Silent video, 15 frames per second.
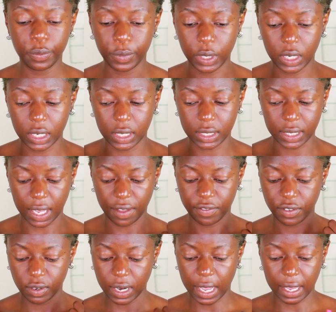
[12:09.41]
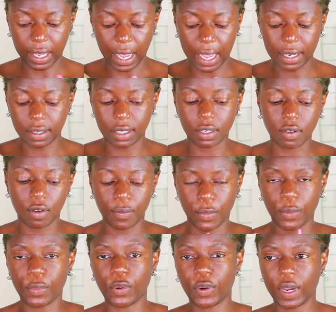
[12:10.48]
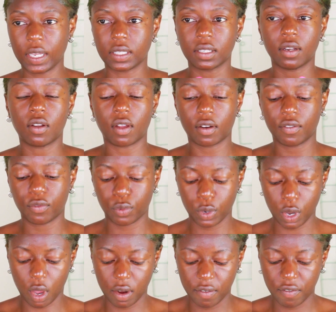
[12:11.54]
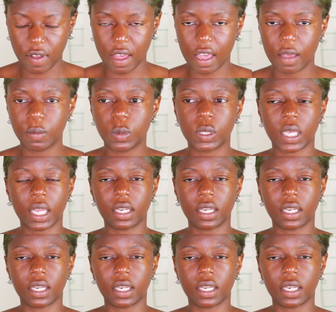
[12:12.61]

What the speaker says: because I feel like I did commemorate a lot of Rihanna vibes.